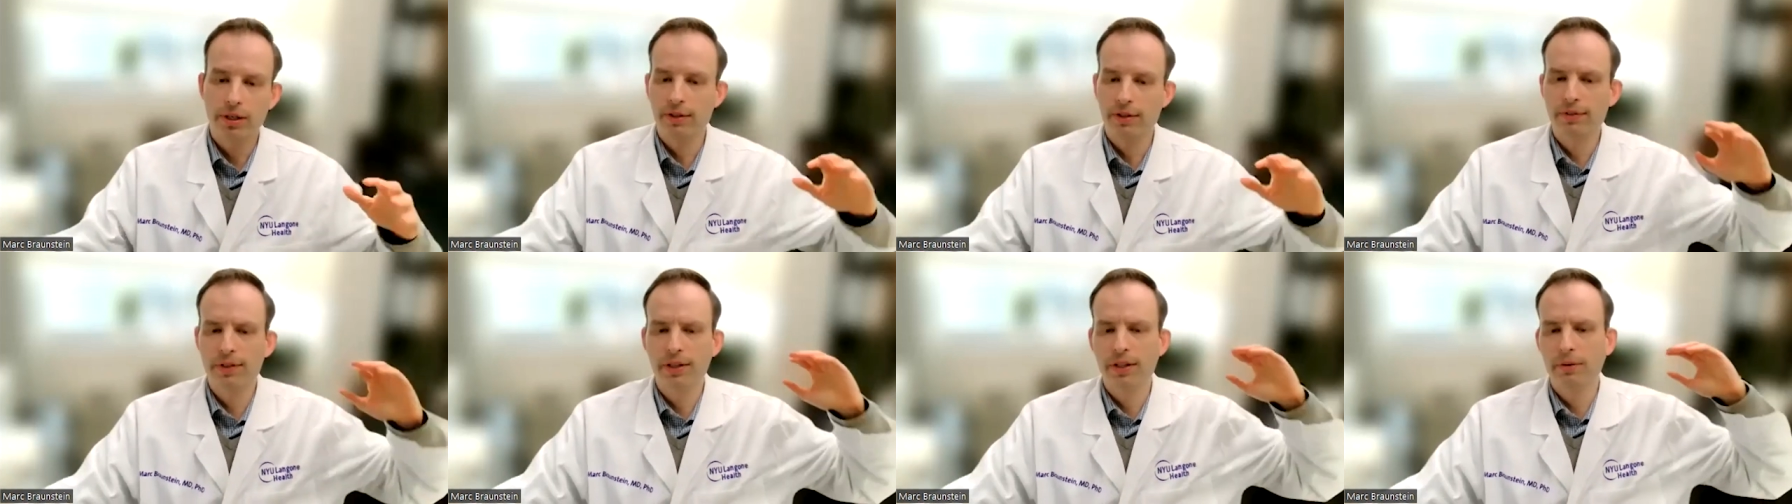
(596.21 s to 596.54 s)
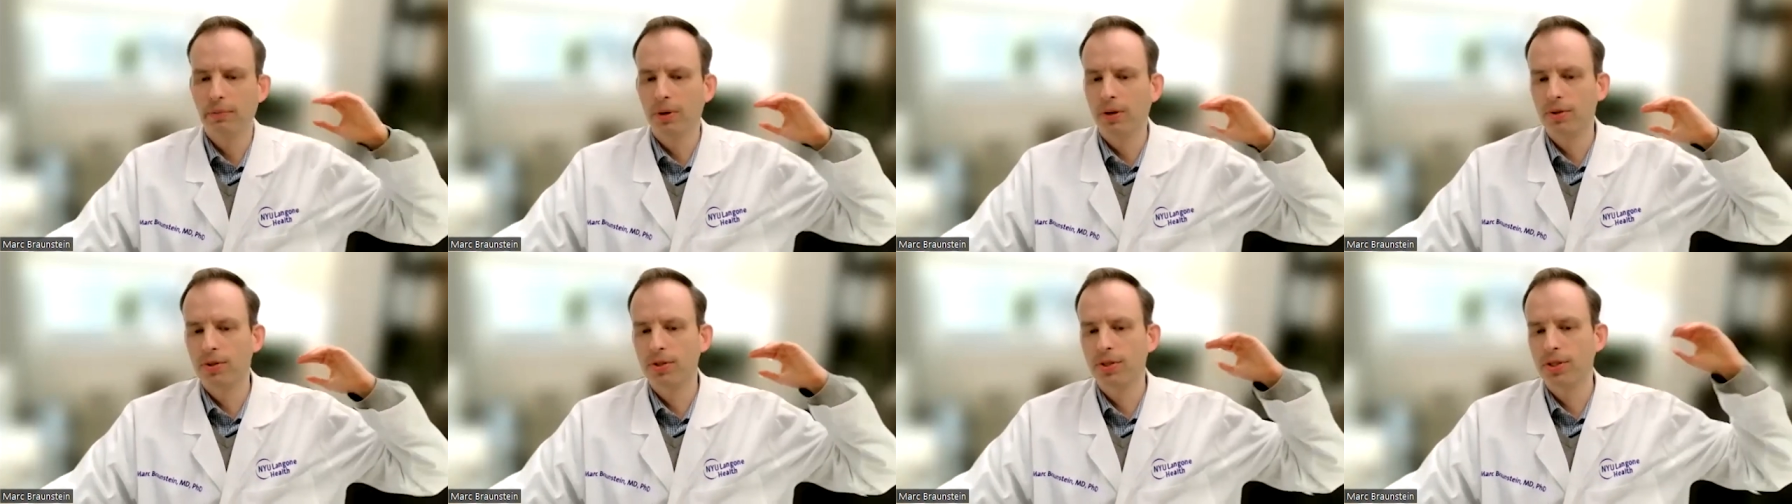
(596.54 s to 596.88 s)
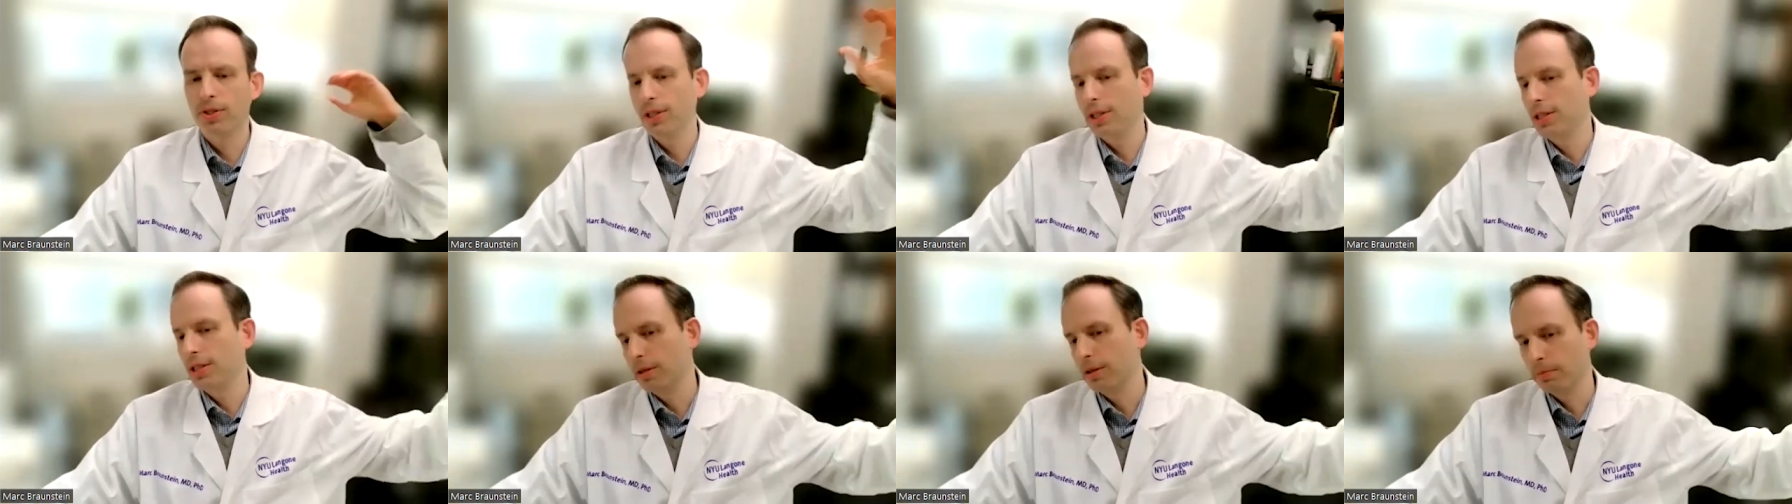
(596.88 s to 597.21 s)
even the most
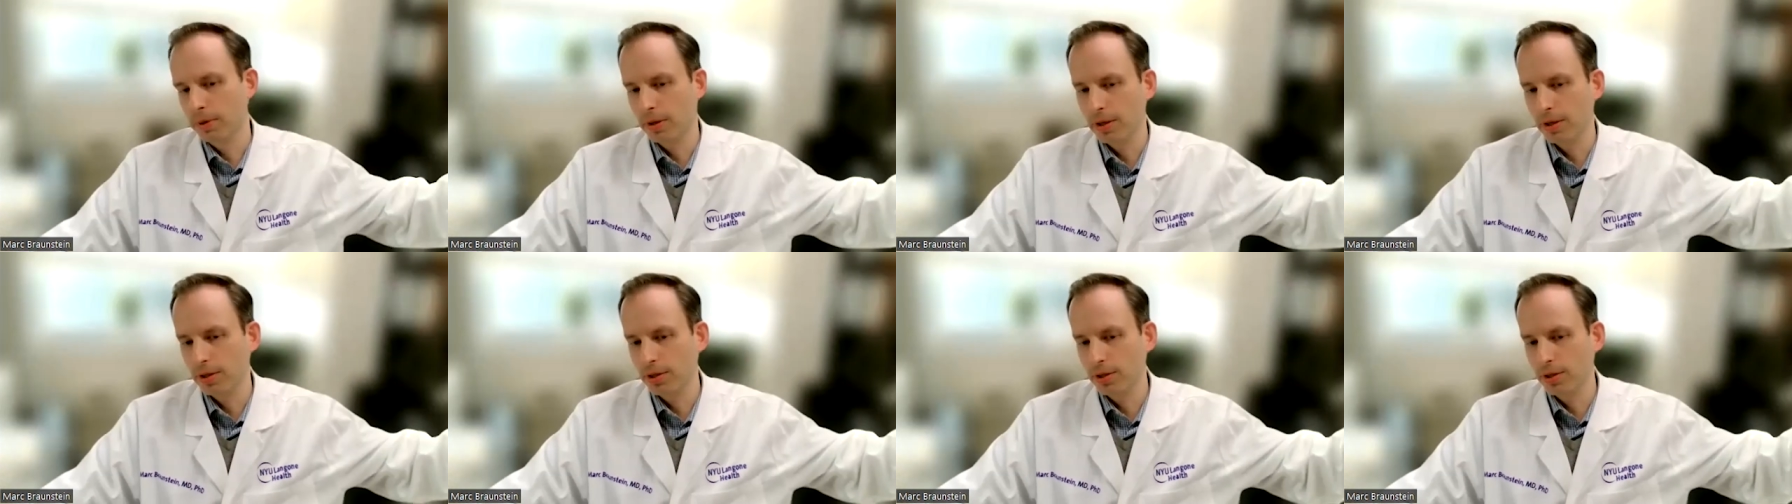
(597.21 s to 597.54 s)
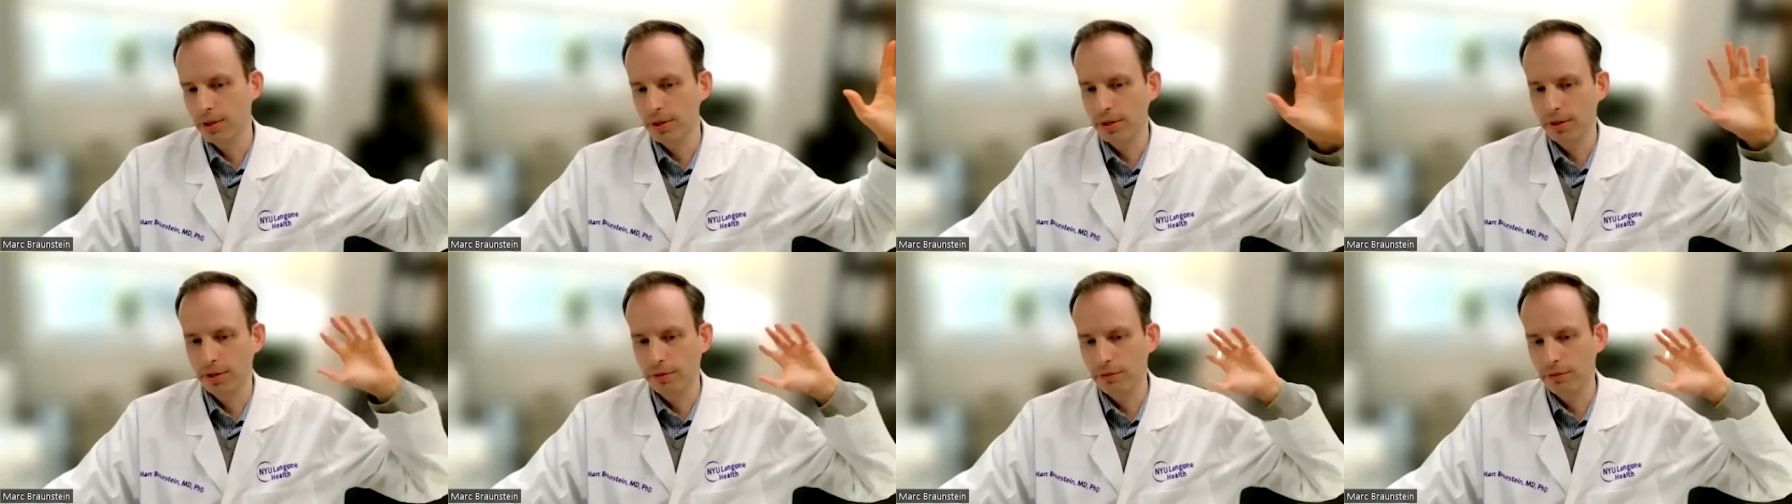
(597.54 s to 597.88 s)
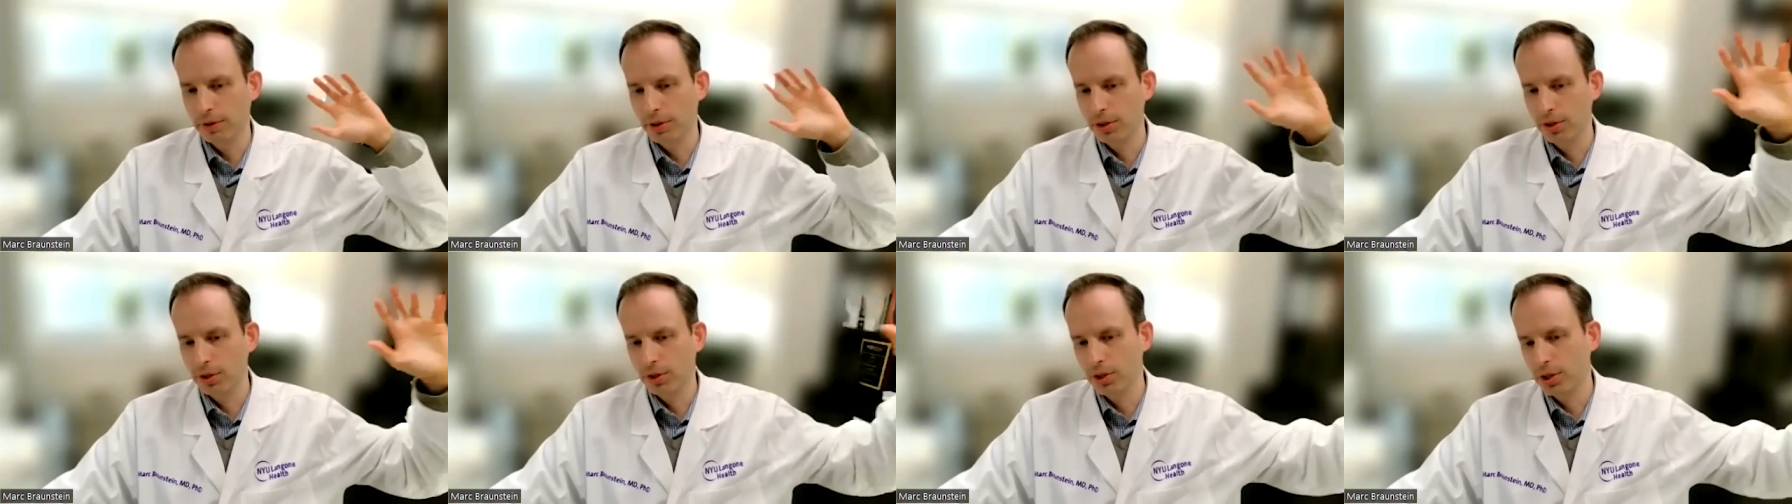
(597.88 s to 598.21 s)
senior person, the
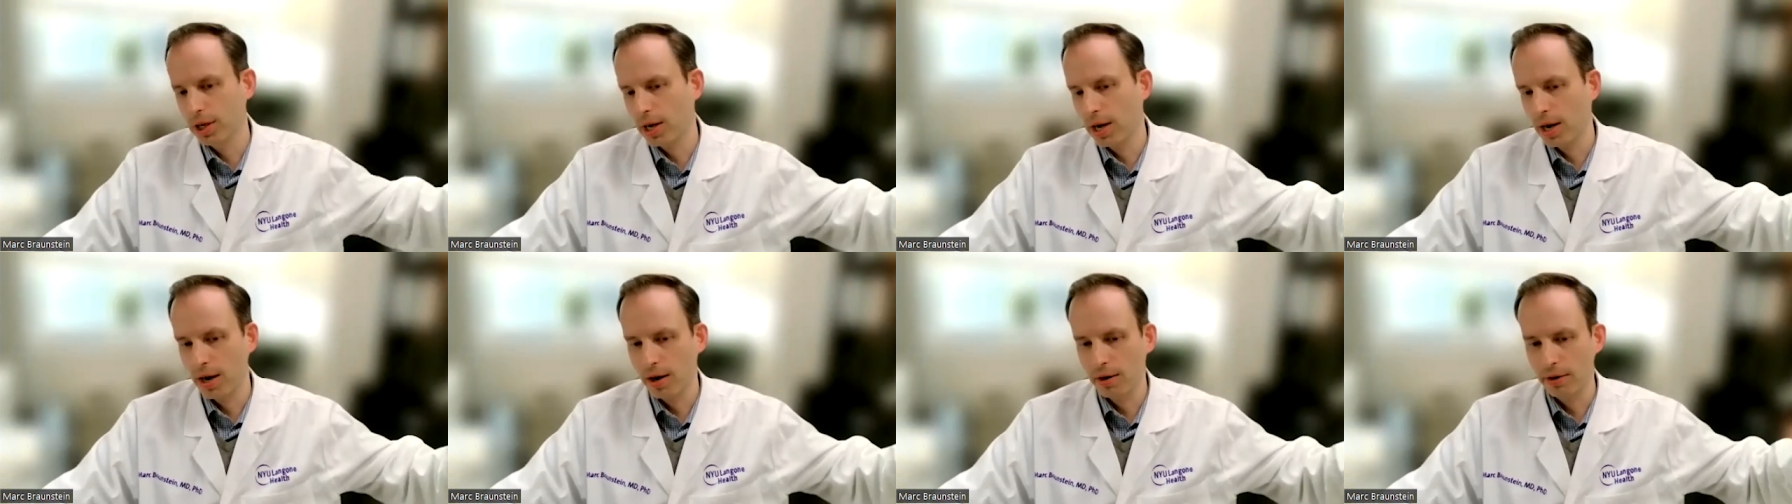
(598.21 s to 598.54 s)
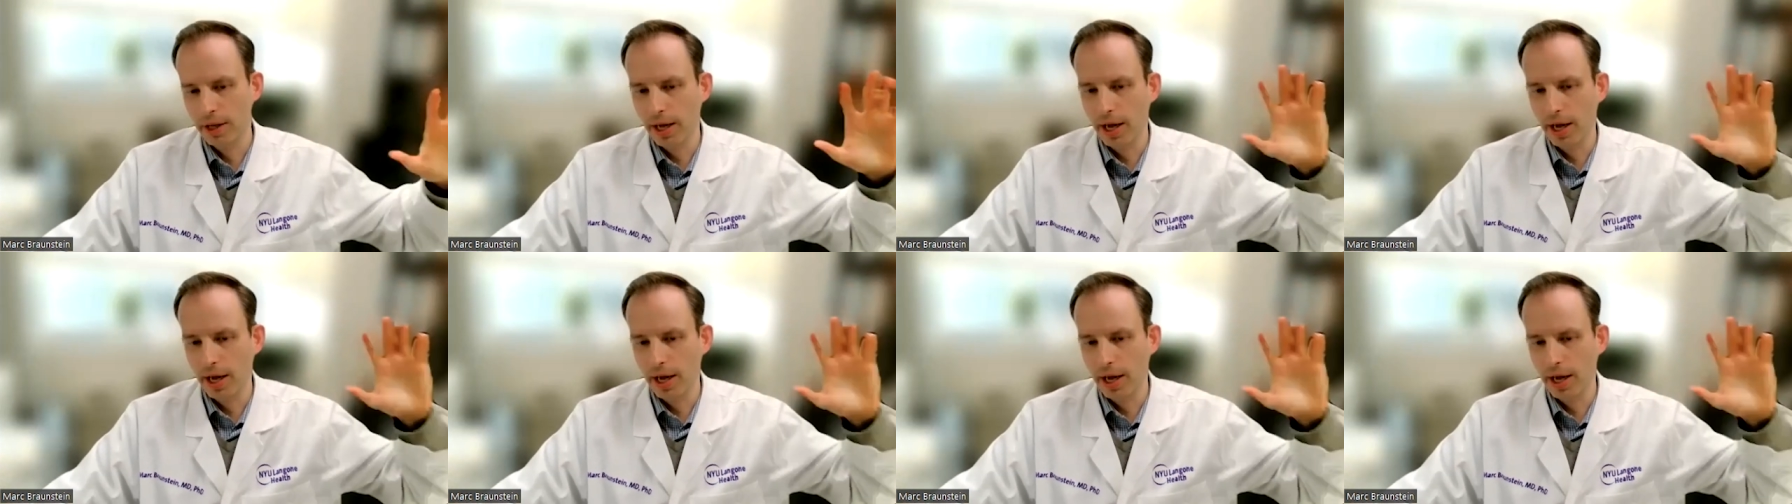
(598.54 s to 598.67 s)
division chair,